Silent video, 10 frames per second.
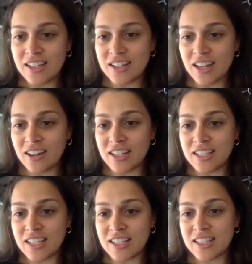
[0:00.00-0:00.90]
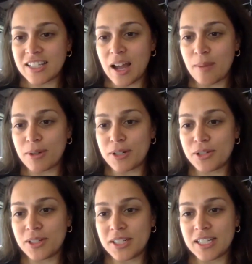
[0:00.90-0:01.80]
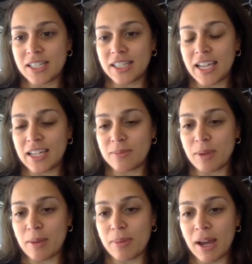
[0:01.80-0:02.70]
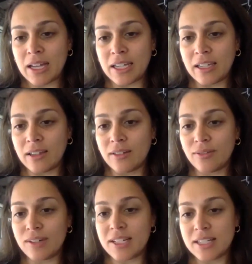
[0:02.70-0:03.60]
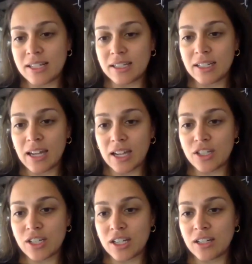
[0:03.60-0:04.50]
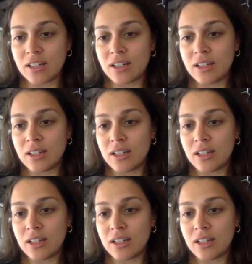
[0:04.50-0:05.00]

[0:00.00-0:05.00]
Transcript: Jerry says it's an opportunity to land in my body. Risa, connection.